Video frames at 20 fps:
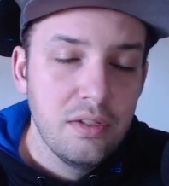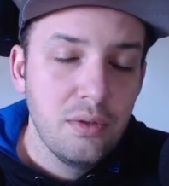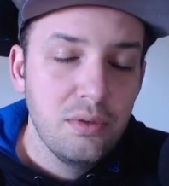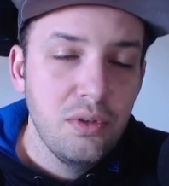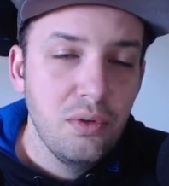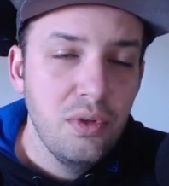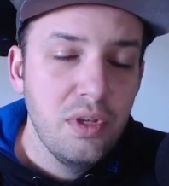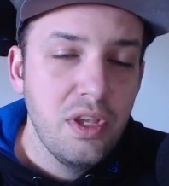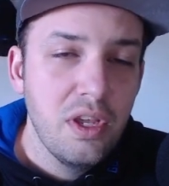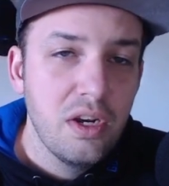So
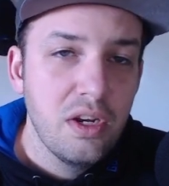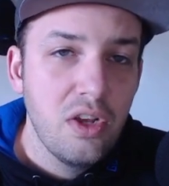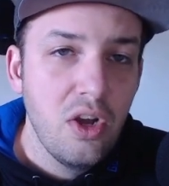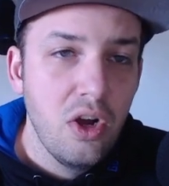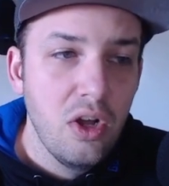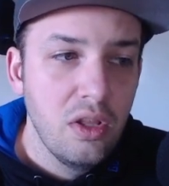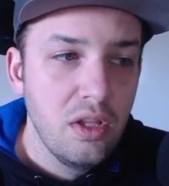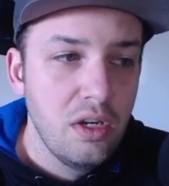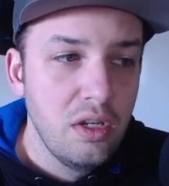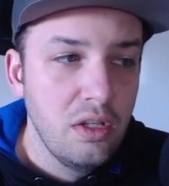it's only going to
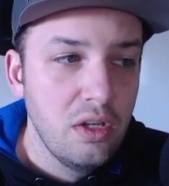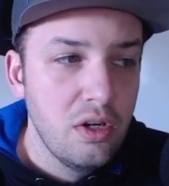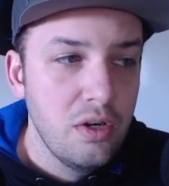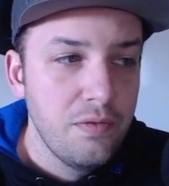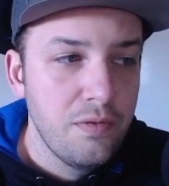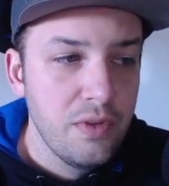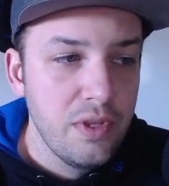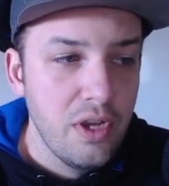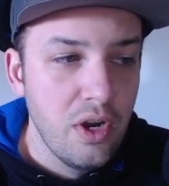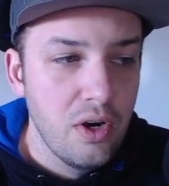call an
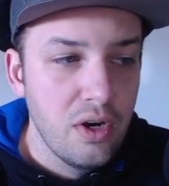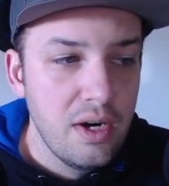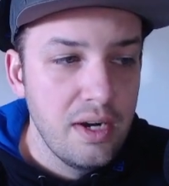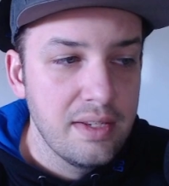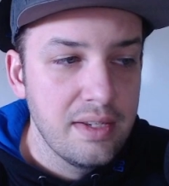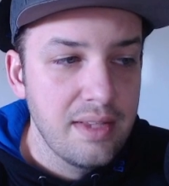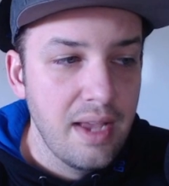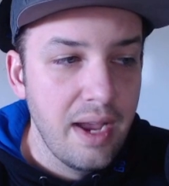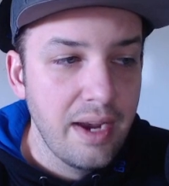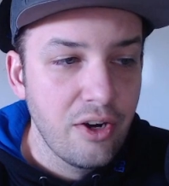alert for the R
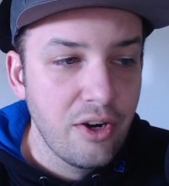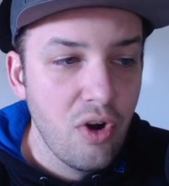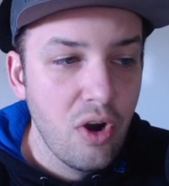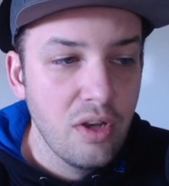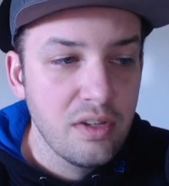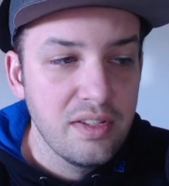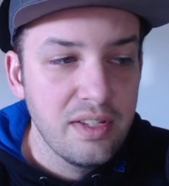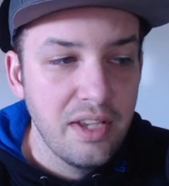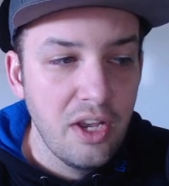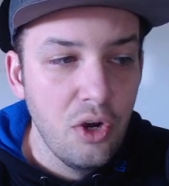S I
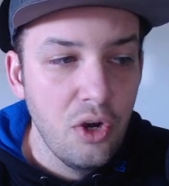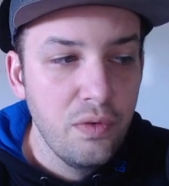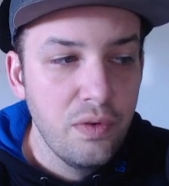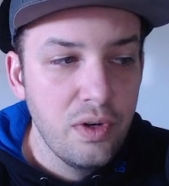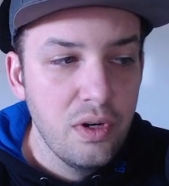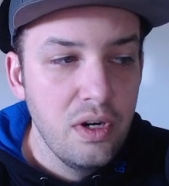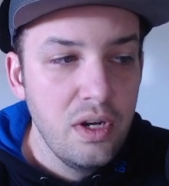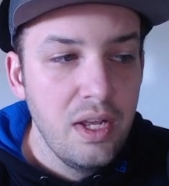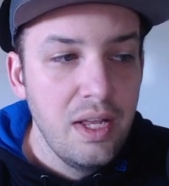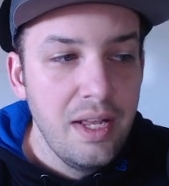crossing
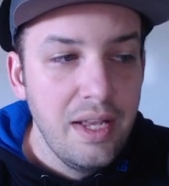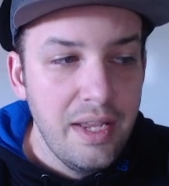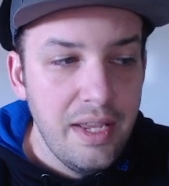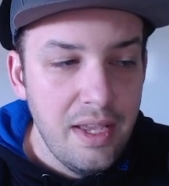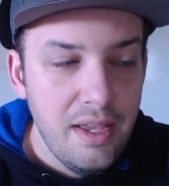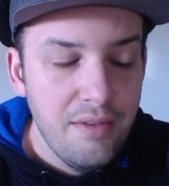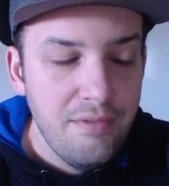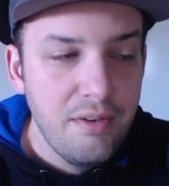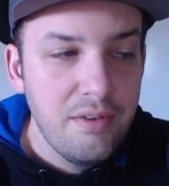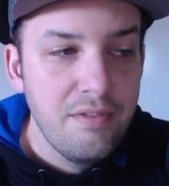over
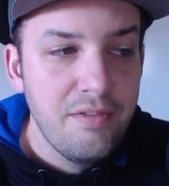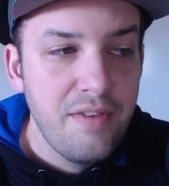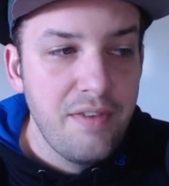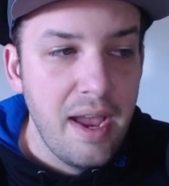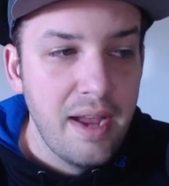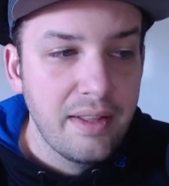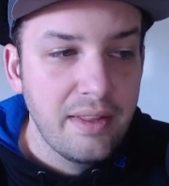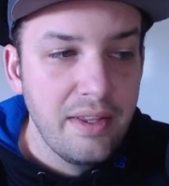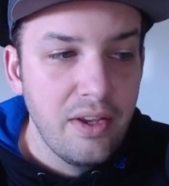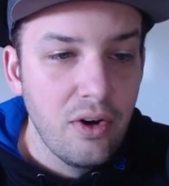if in
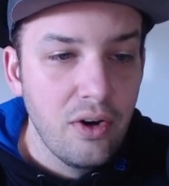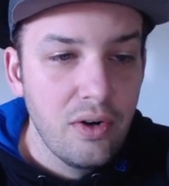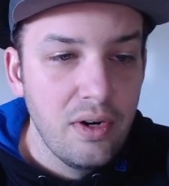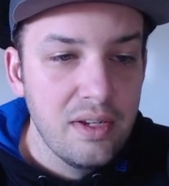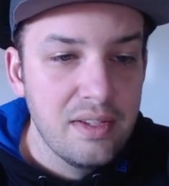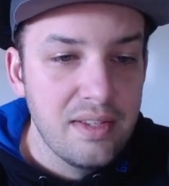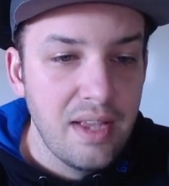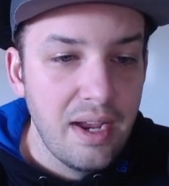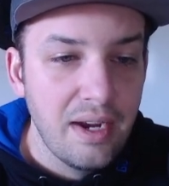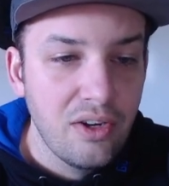fact the
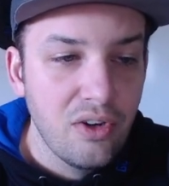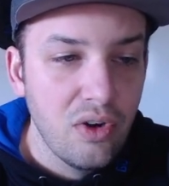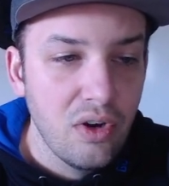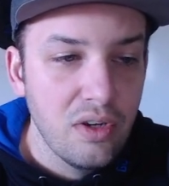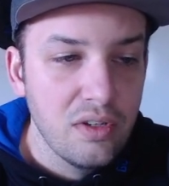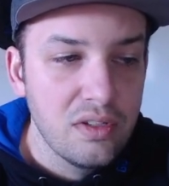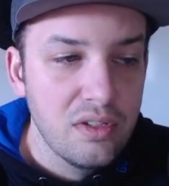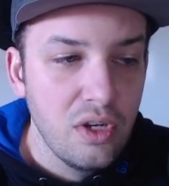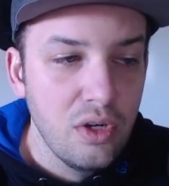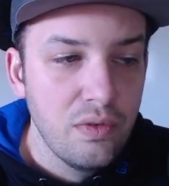R S I
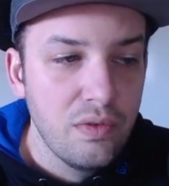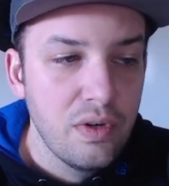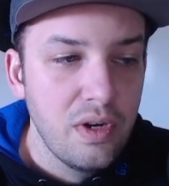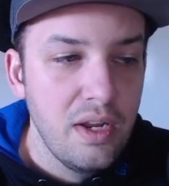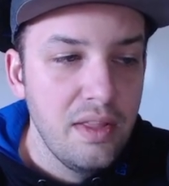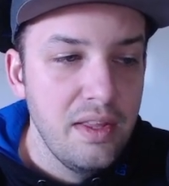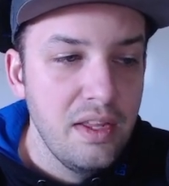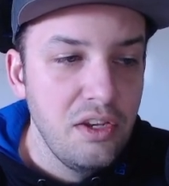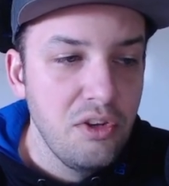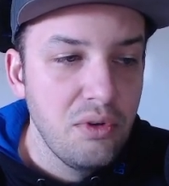crossed
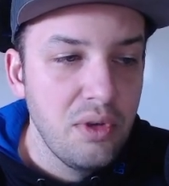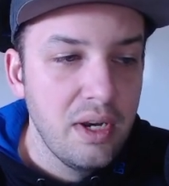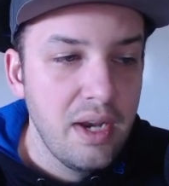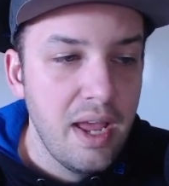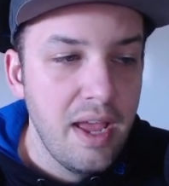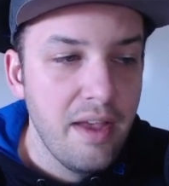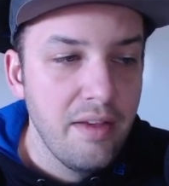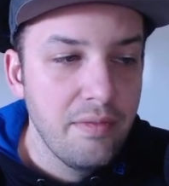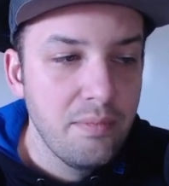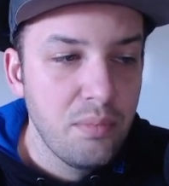over, and then you
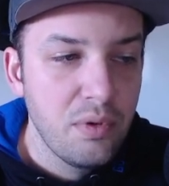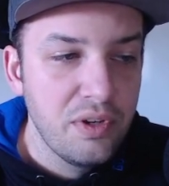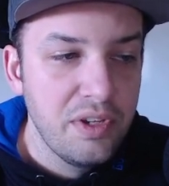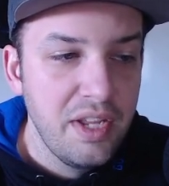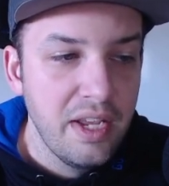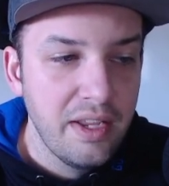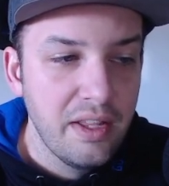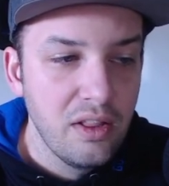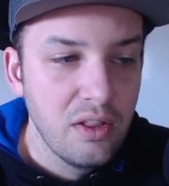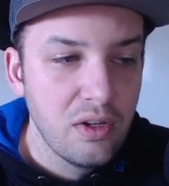can have
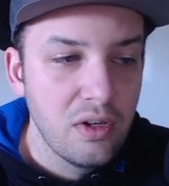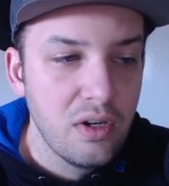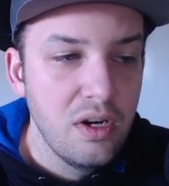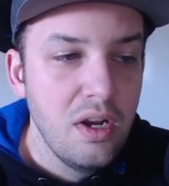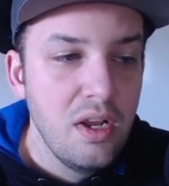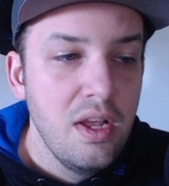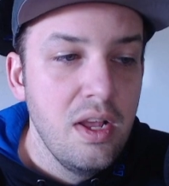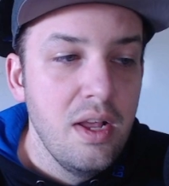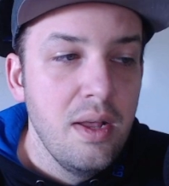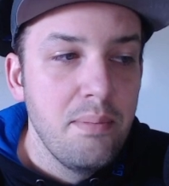
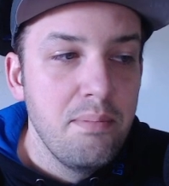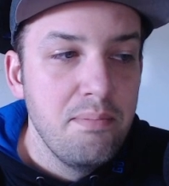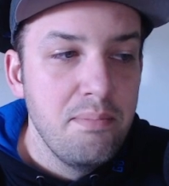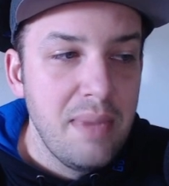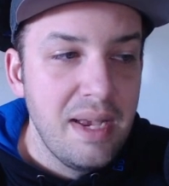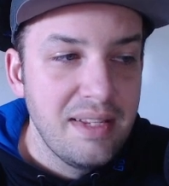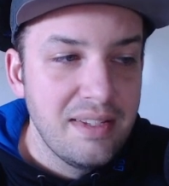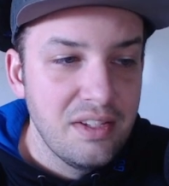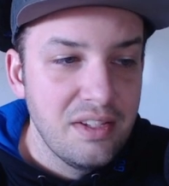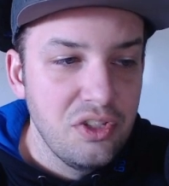particular
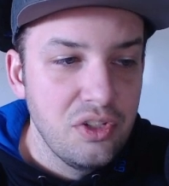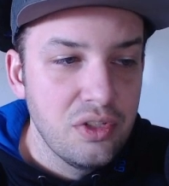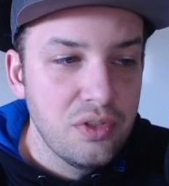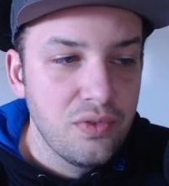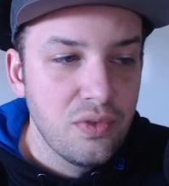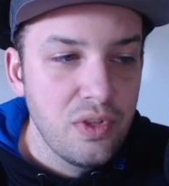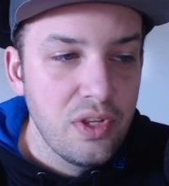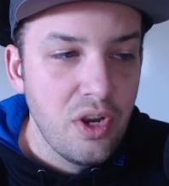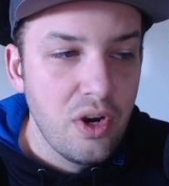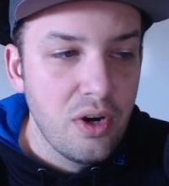
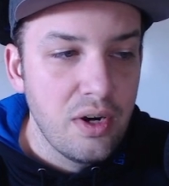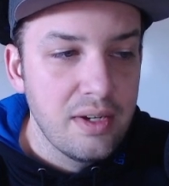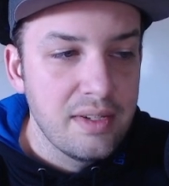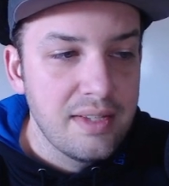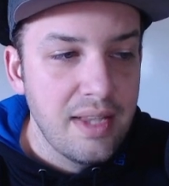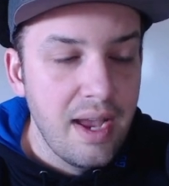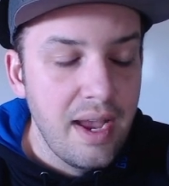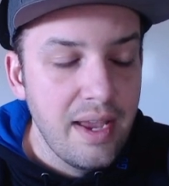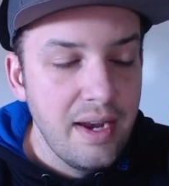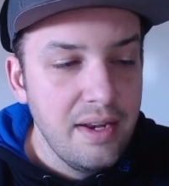messages for the R
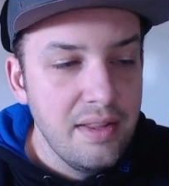S I.